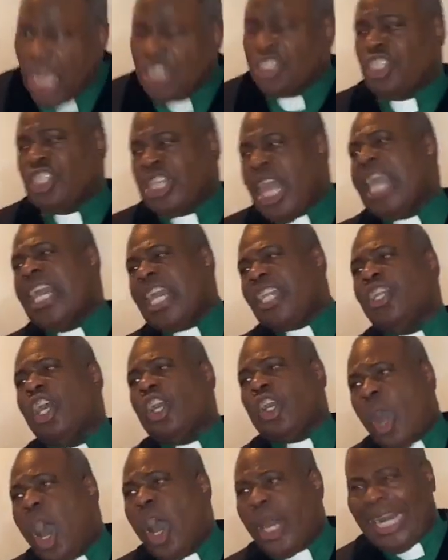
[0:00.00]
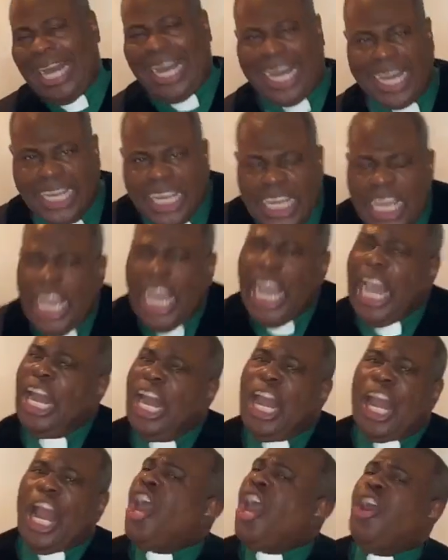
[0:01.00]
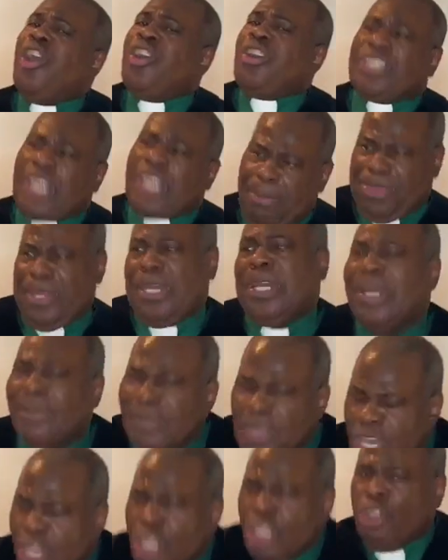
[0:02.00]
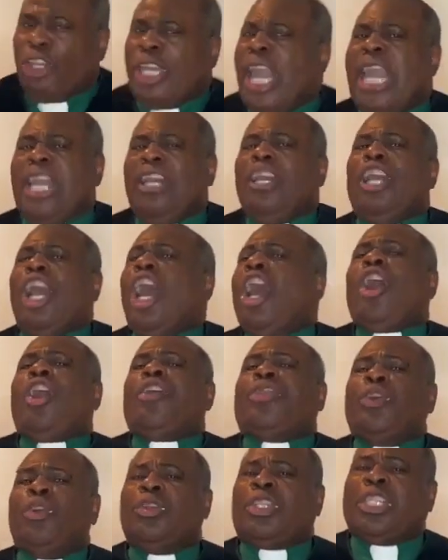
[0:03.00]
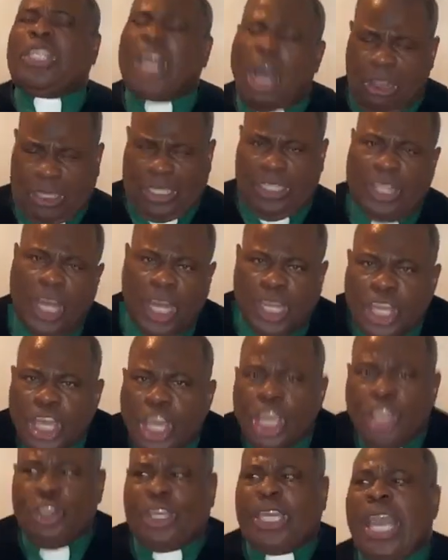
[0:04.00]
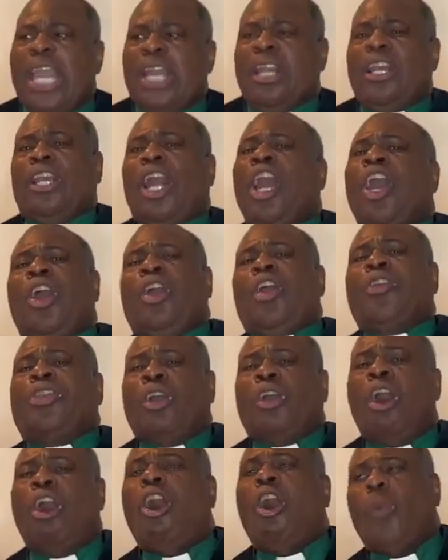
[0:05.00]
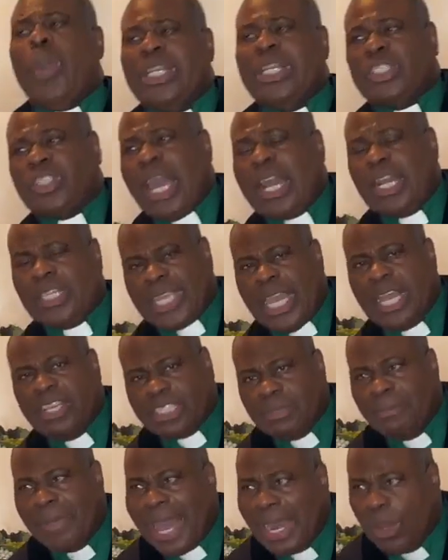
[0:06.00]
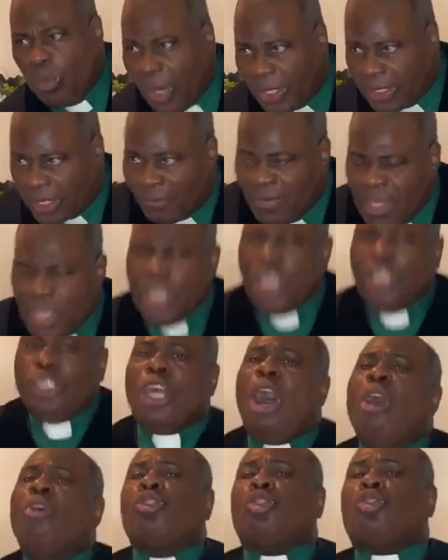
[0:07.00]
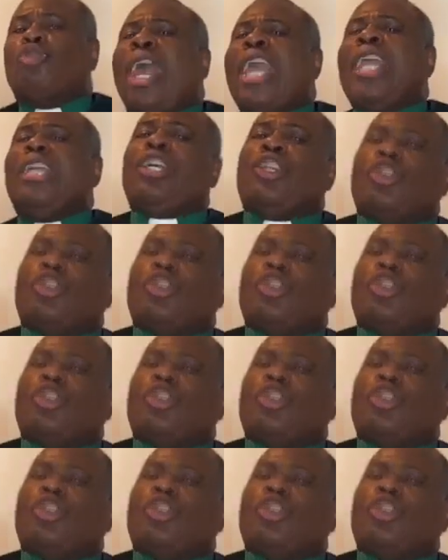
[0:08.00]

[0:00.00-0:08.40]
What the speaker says: Stay in your corner and learn something. You can't learn through talking. You can't learn through always trying to tell somebody what to. Don't train